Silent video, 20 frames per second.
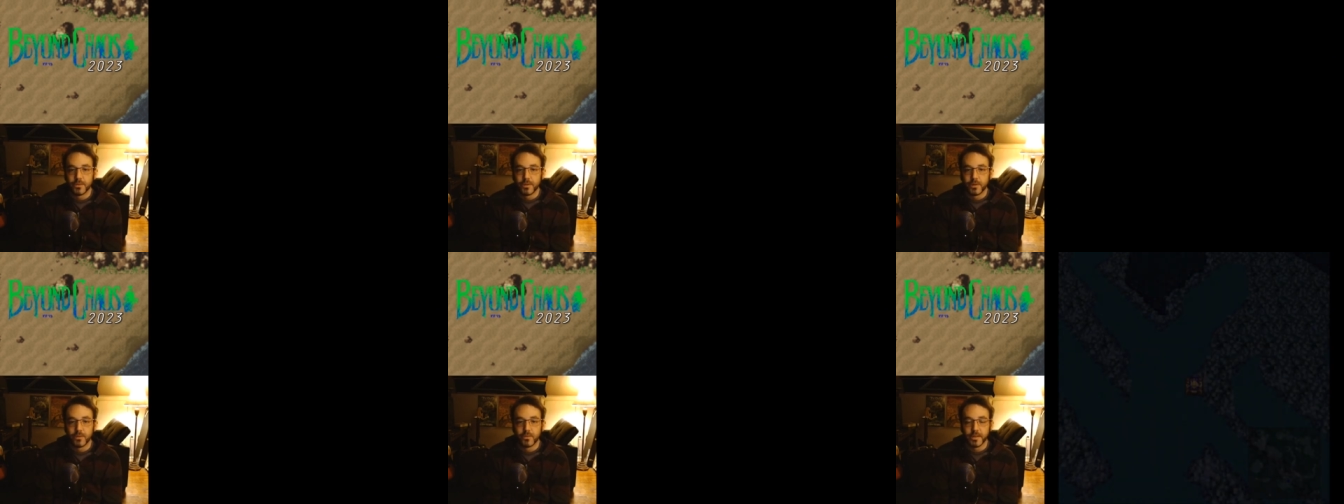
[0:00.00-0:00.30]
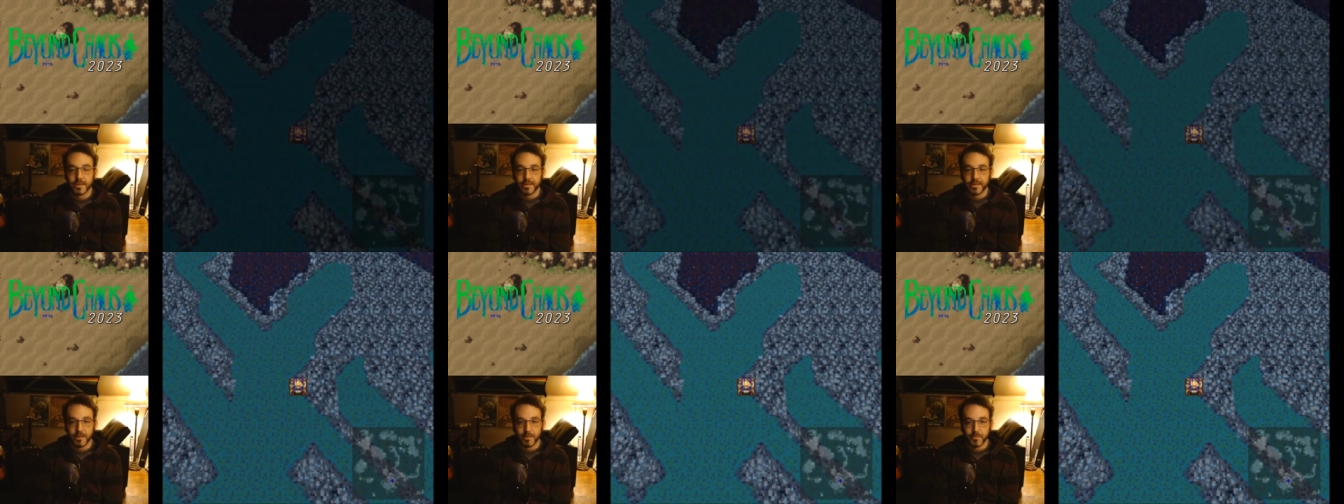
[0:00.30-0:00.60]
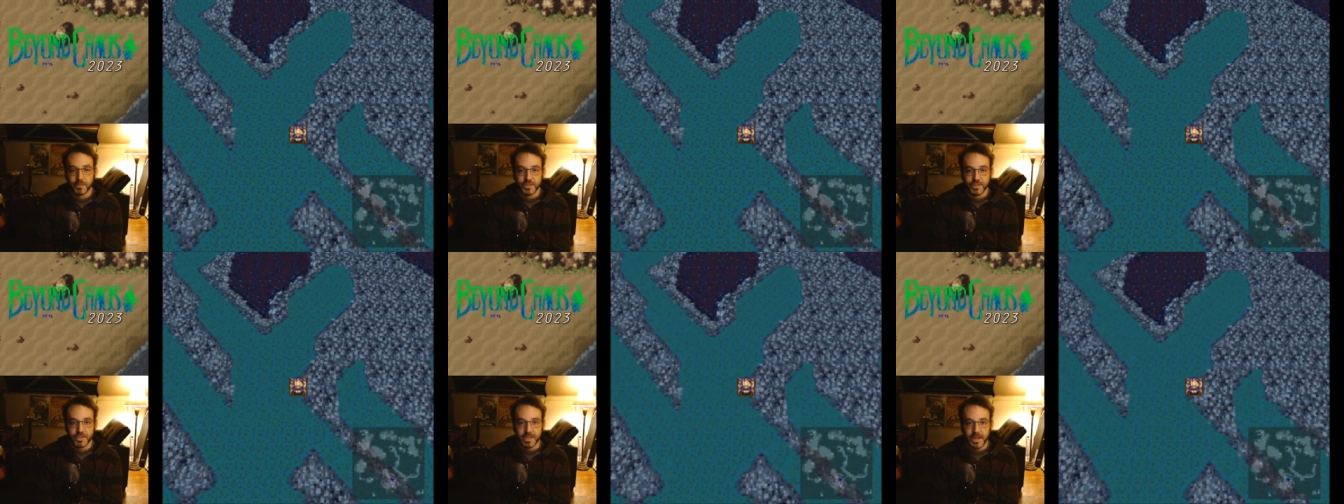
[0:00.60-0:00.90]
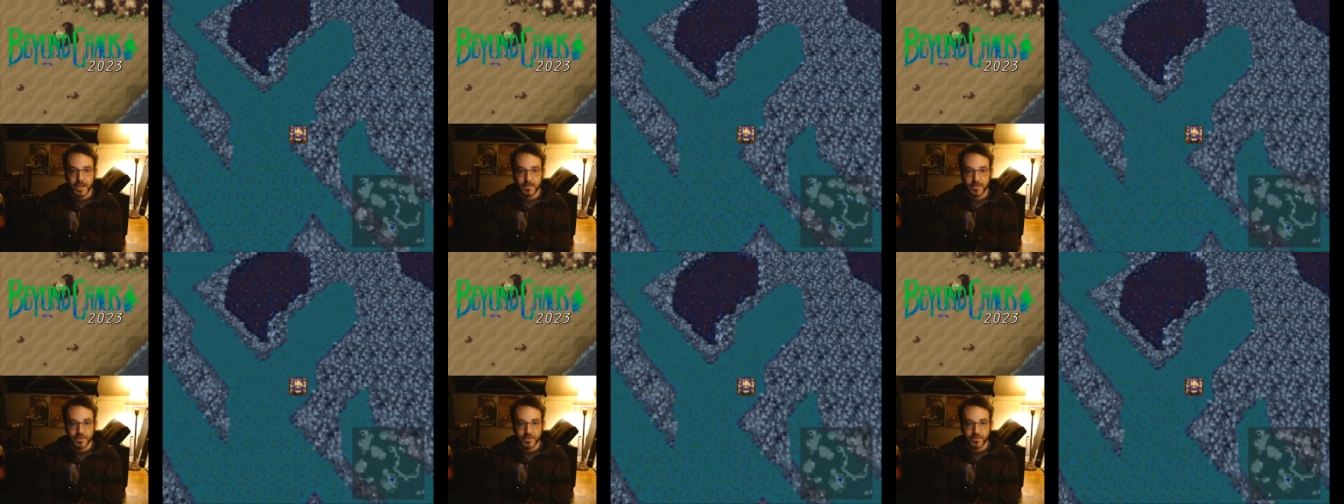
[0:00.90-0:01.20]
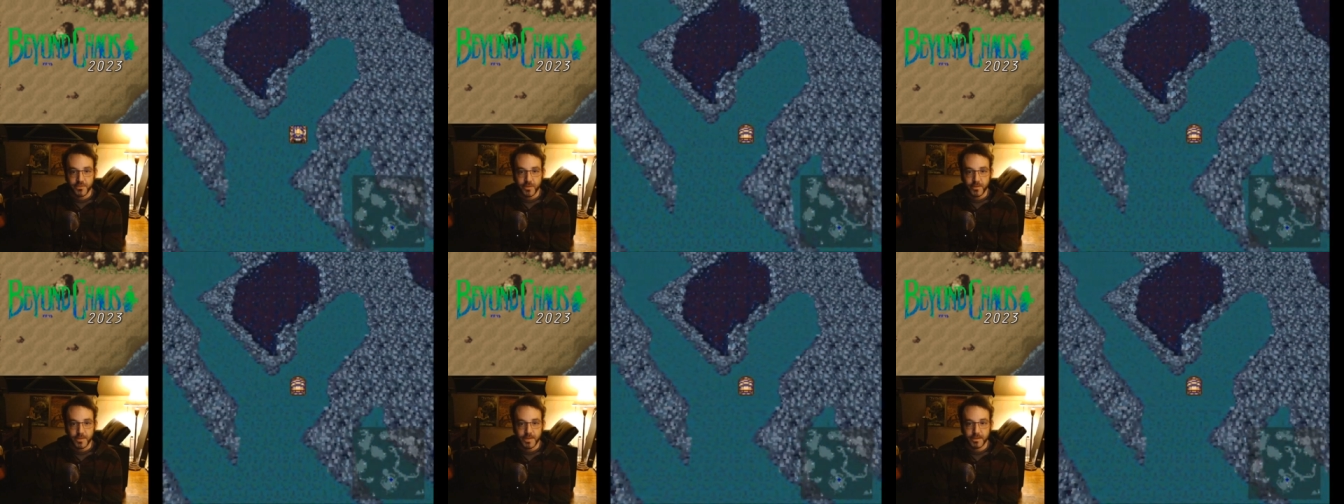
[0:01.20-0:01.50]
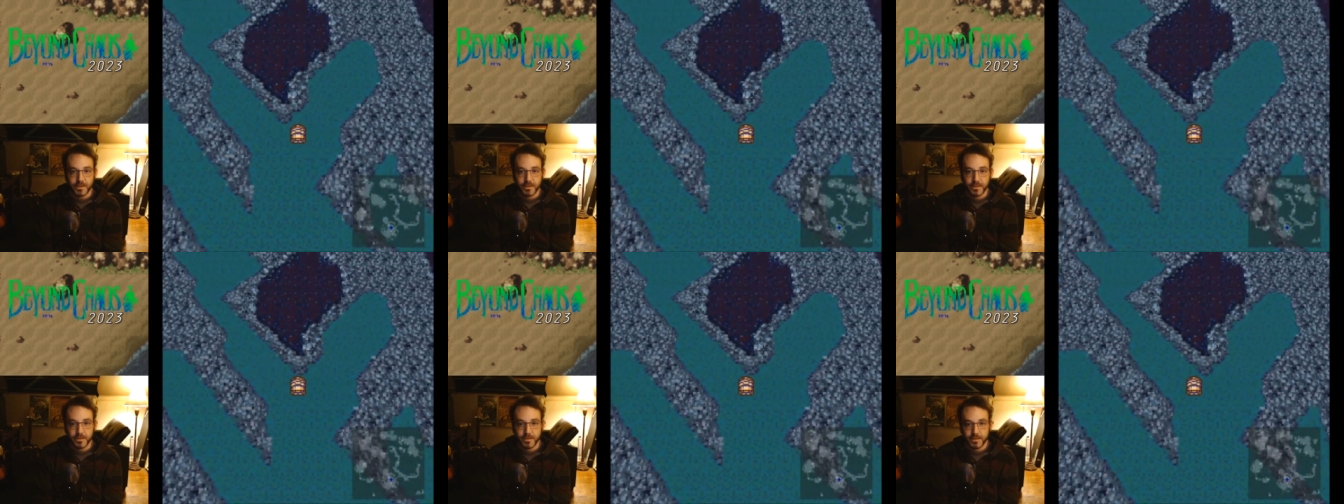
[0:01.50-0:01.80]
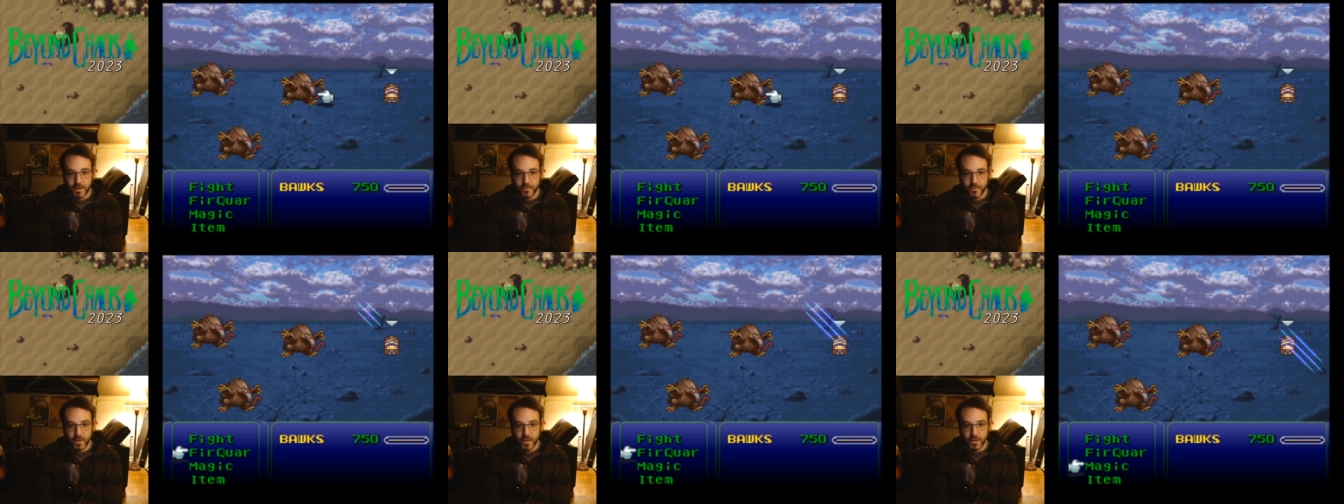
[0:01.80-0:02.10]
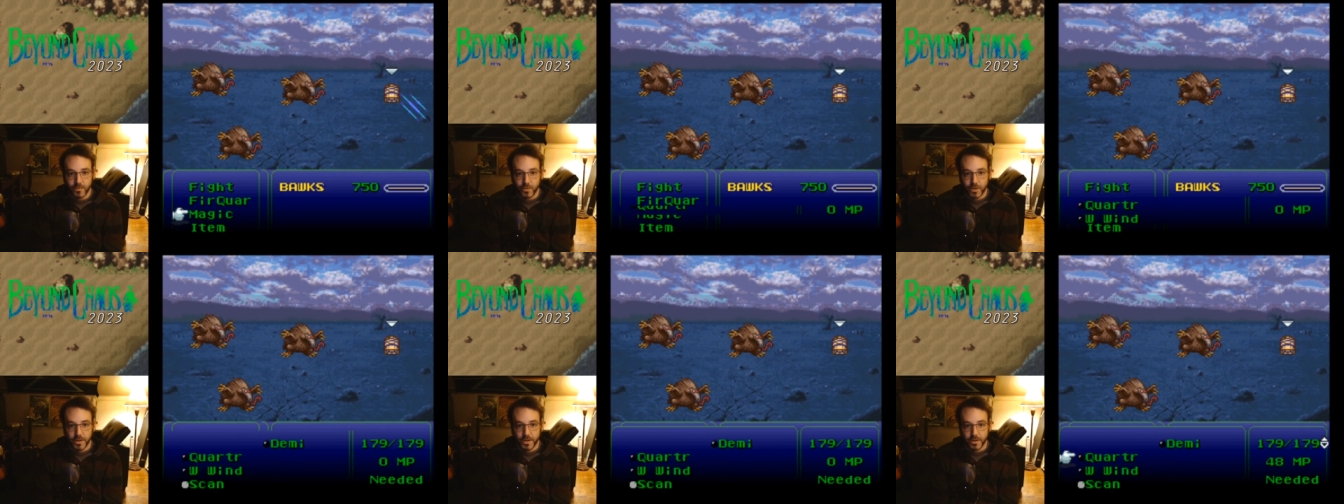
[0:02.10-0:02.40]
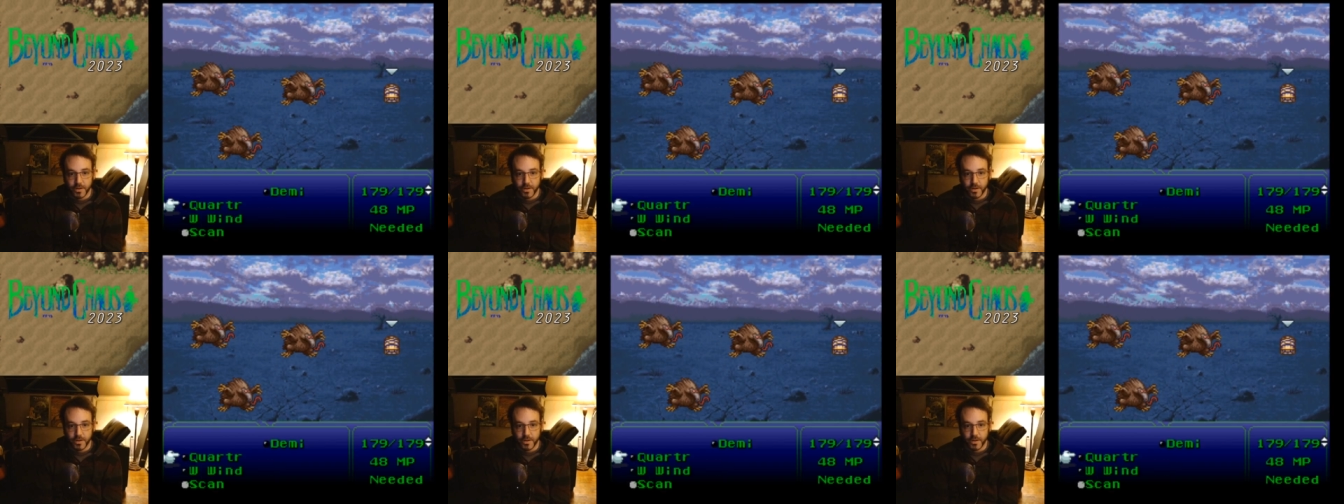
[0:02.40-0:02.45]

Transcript: Didn't really take much damage from it. I forget what